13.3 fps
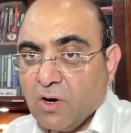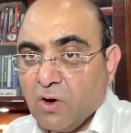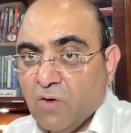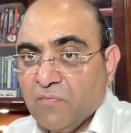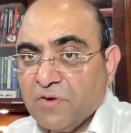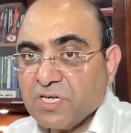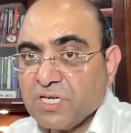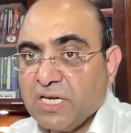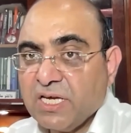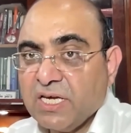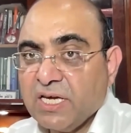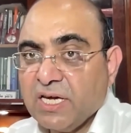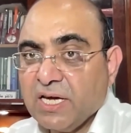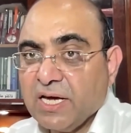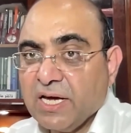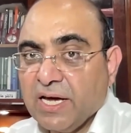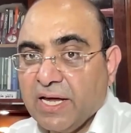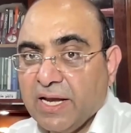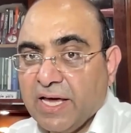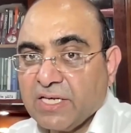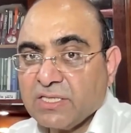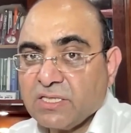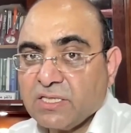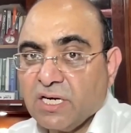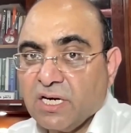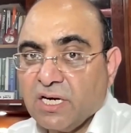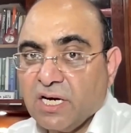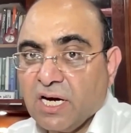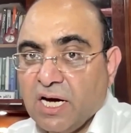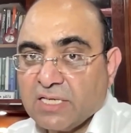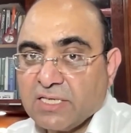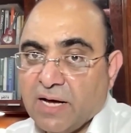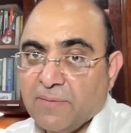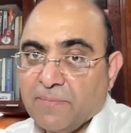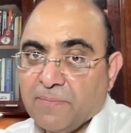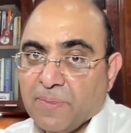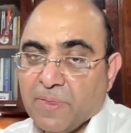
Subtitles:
officially annex Gaza.